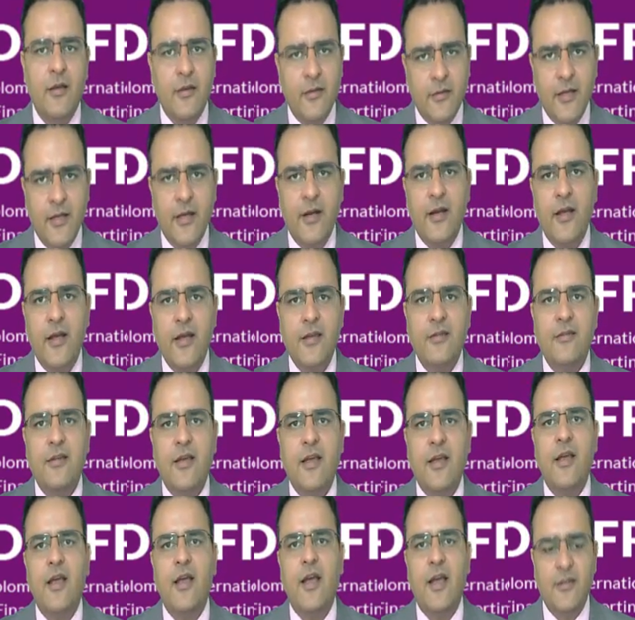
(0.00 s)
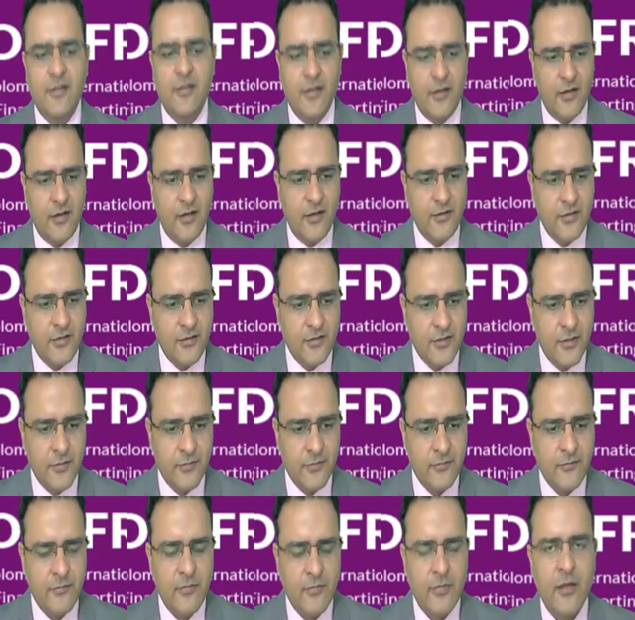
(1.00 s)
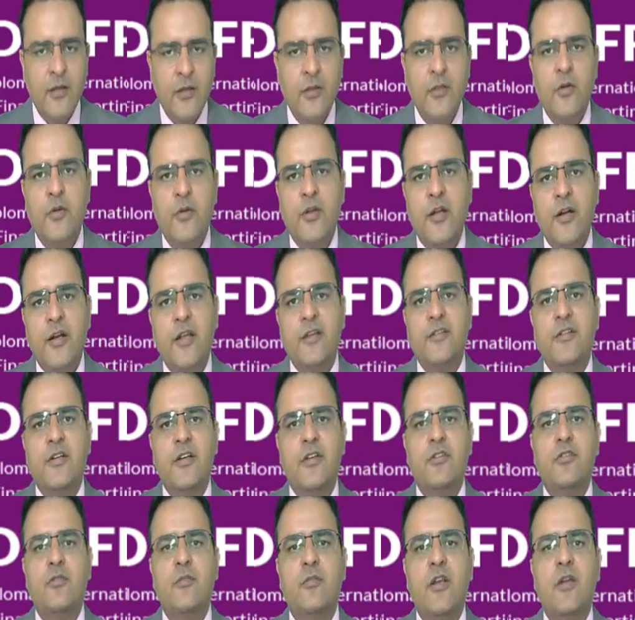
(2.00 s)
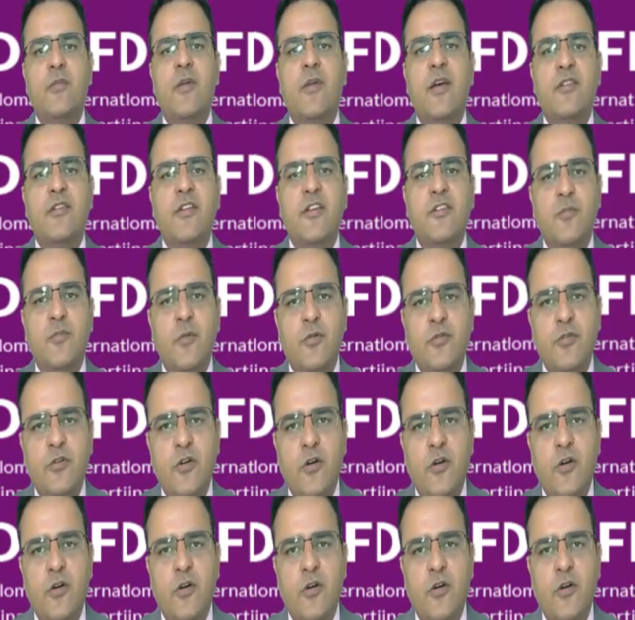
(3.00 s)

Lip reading: is a hedging relationship. Now the intention is to minimize the exposure